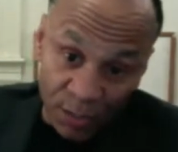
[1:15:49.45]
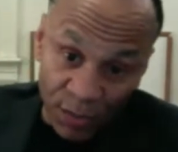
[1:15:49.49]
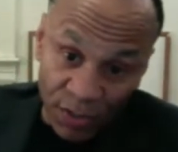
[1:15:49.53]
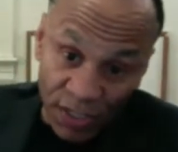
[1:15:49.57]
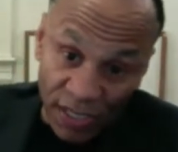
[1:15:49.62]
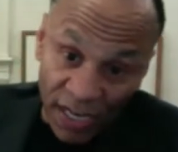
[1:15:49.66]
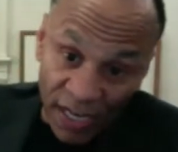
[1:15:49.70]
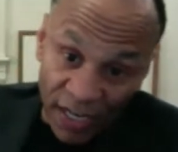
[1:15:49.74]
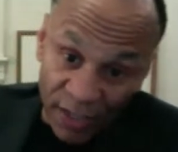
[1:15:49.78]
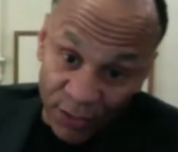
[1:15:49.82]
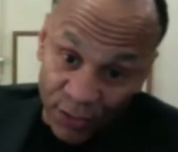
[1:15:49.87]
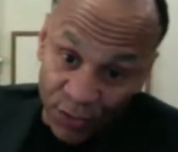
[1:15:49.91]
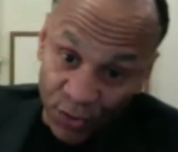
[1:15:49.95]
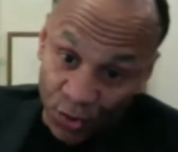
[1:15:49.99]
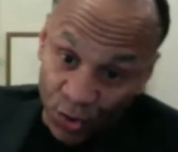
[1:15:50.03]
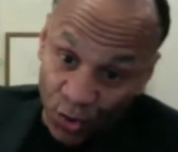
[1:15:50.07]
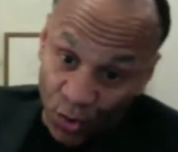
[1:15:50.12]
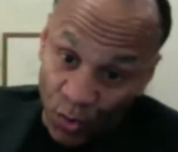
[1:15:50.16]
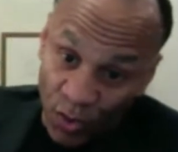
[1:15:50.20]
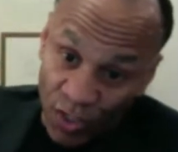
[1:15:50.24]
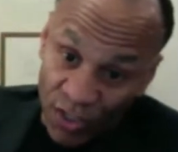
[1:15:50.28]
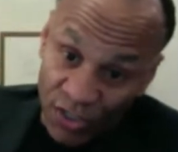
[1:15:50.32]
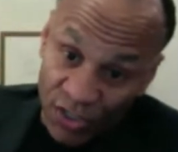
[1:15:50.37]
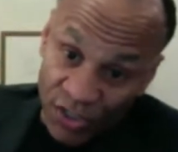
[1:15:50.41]
I'm going to answer
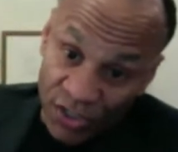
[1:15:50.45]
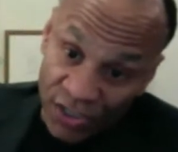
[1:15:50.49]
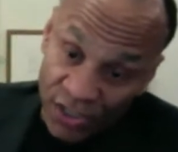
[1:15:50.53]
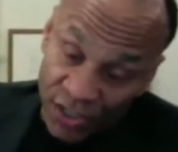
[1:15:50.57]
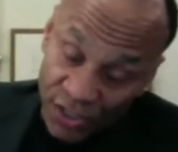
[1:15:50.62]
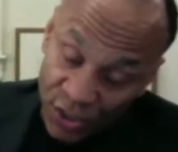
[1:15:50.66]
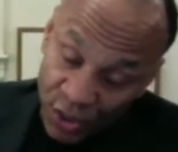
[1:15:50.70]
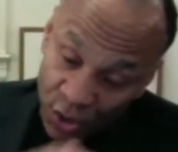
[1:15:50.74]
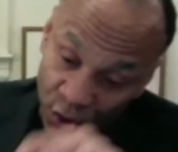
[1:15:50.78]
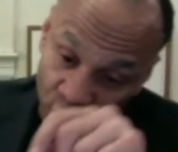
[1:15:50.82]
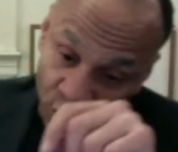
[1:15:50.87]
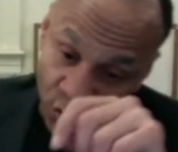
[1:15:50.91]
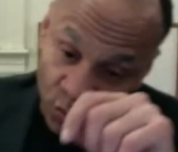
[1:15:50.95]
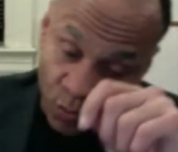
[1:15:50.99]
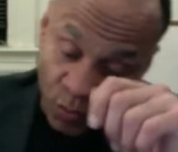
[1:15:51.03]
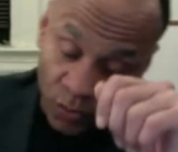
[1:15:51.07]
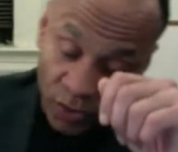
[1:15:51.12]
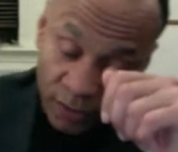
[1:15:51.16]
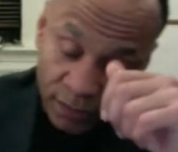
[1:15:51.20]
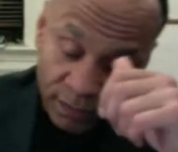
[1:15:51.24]
your question. It's a good